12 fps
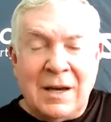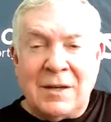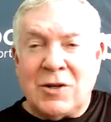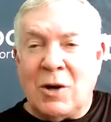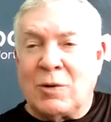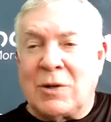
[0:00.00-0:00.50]

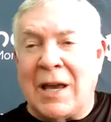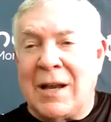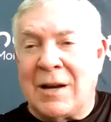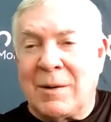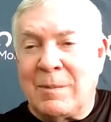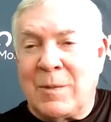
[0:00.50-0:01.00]
Joe
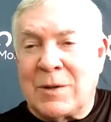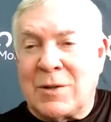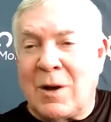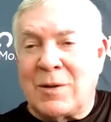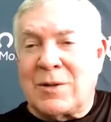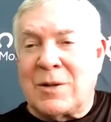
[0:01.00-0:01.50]
Taylor was
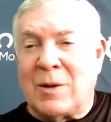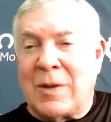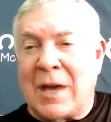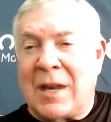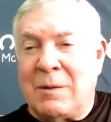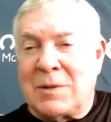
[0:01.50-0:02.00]
also
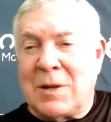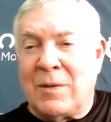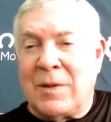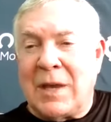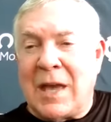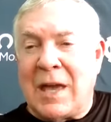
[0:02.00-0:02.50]
that. He was
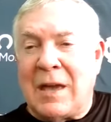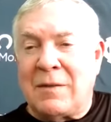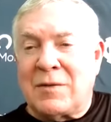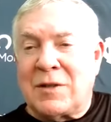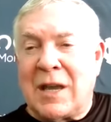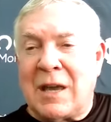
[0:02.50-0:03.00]
on the
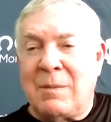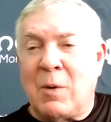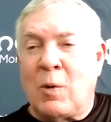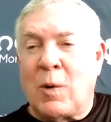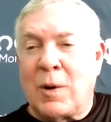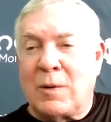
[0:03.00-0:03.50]
AFCA
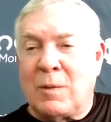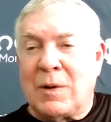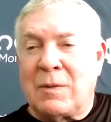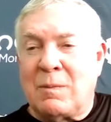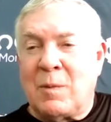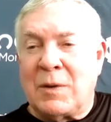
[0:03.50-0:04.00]
board
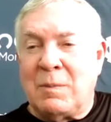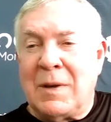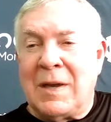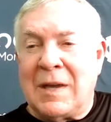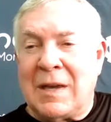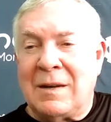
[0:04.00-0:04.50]
with
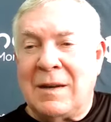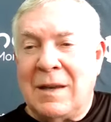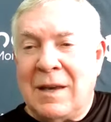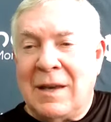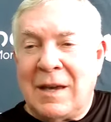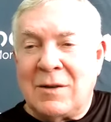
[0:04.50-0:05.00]
me, and
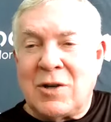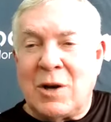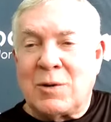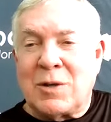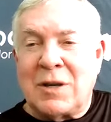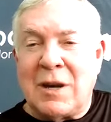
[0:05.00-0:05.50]

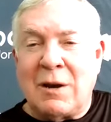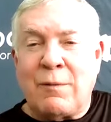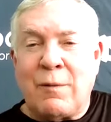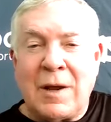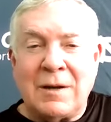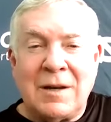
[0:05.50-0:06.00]
Joe's a dear
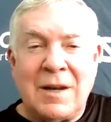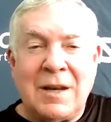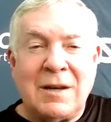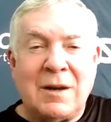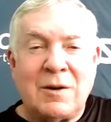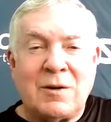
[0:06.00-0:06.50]
friend, and he
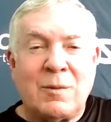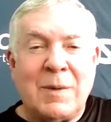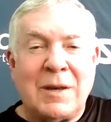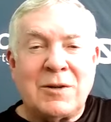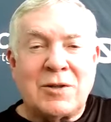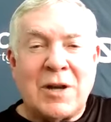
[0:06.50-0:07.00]
did a
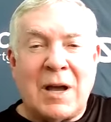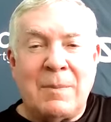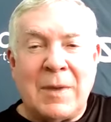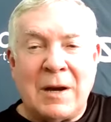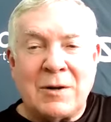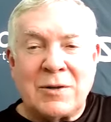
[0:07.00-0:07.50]
tremendous job there.